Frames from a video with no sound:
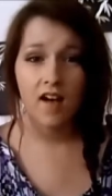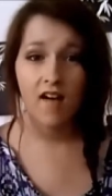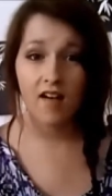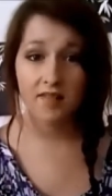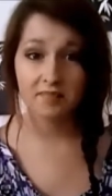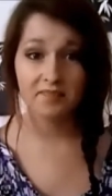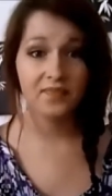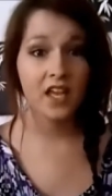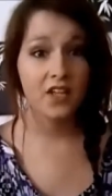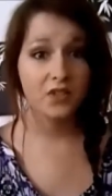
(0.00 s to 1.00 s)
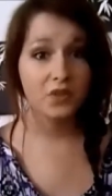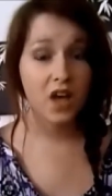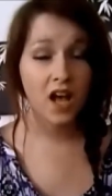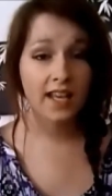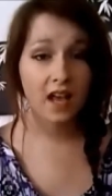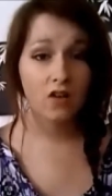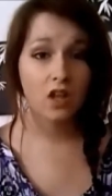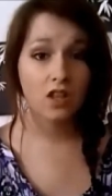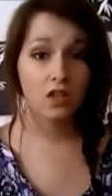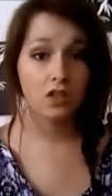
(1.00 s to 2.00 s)
Um, do not count
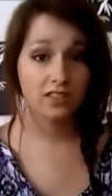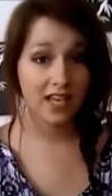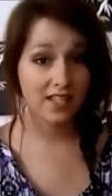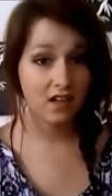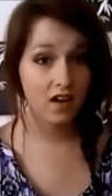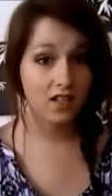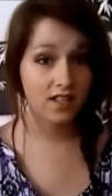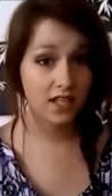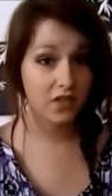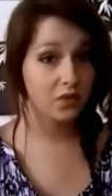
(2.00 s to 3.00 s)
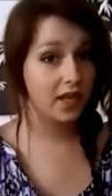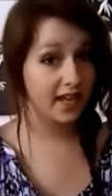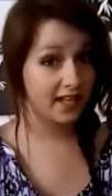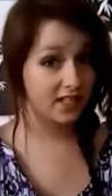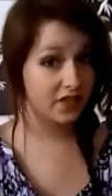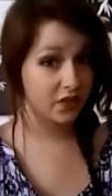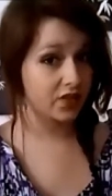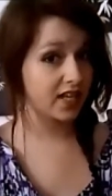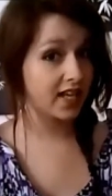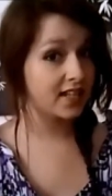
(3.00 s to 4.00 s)
on the little test cards that you lay against your
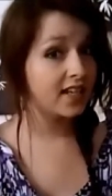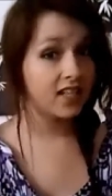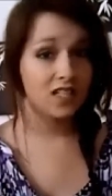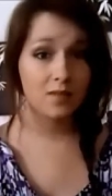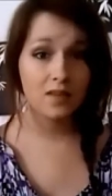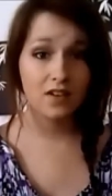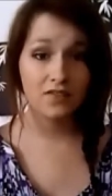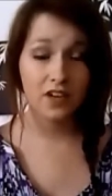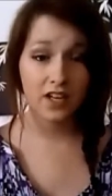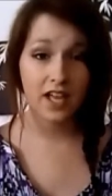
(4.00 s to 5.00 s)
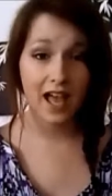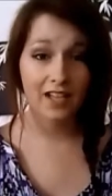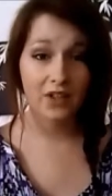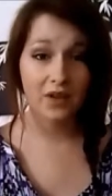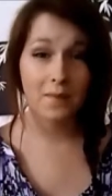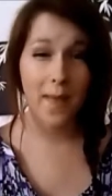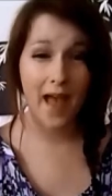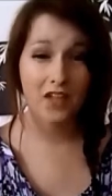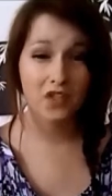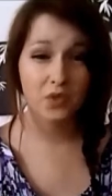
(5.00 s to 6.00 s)
skin to be a very accurate
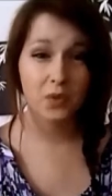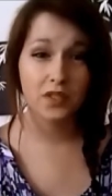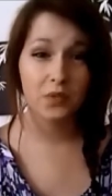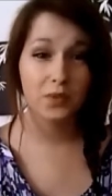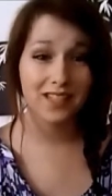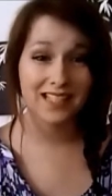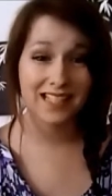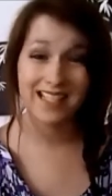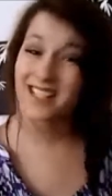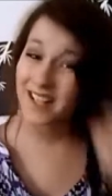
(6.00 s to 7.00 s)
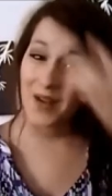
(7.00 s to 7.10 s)
match to what you really need